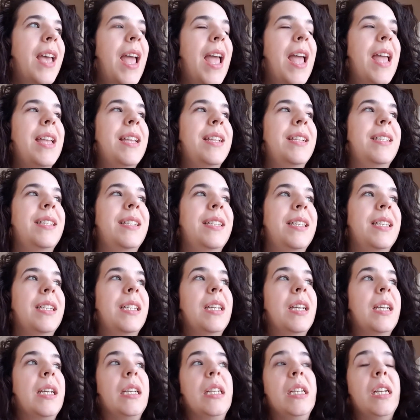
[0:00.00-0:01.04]
And
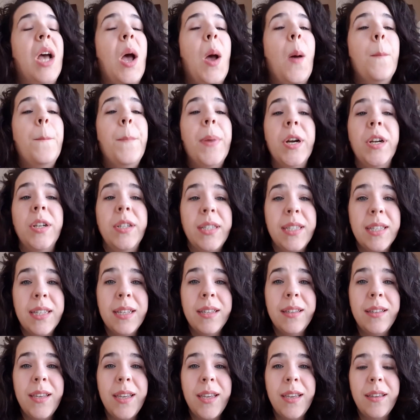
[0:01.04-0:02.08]

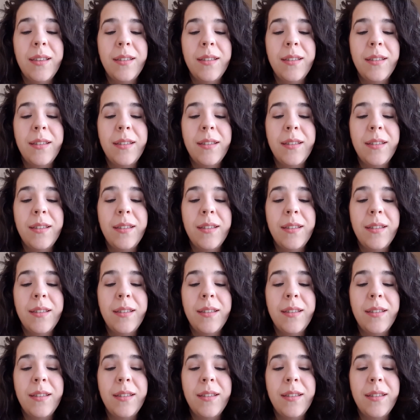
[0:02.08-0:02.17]
personally,